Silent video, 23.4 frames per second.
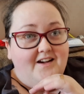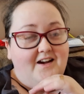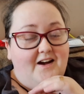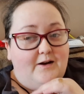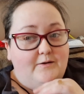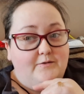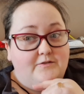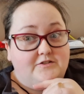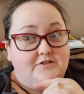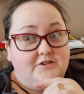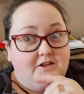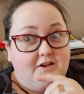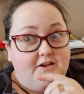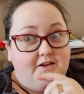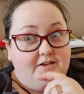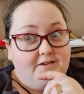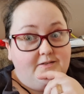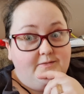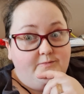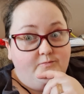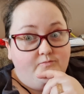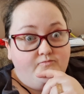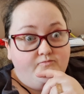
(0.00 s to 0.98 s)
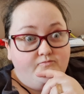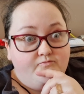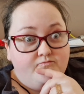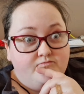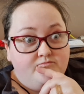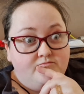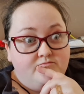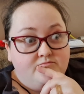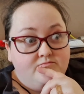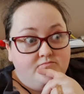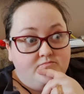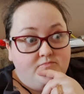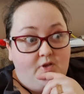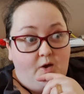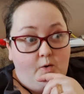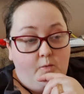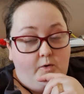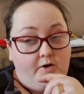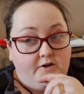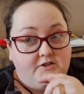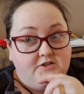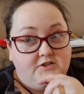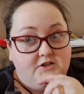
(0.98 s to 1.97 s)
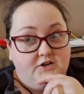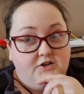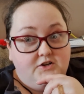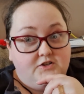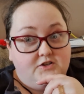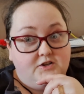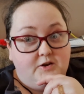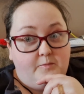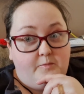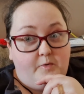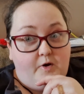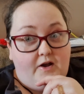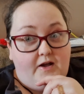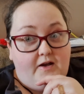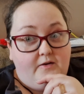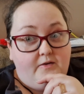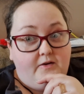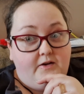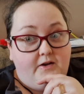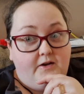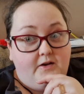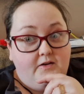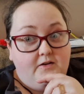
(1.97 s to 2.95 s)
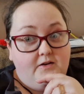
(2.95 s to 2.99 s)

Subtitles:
I was like, why does it look so bright out here?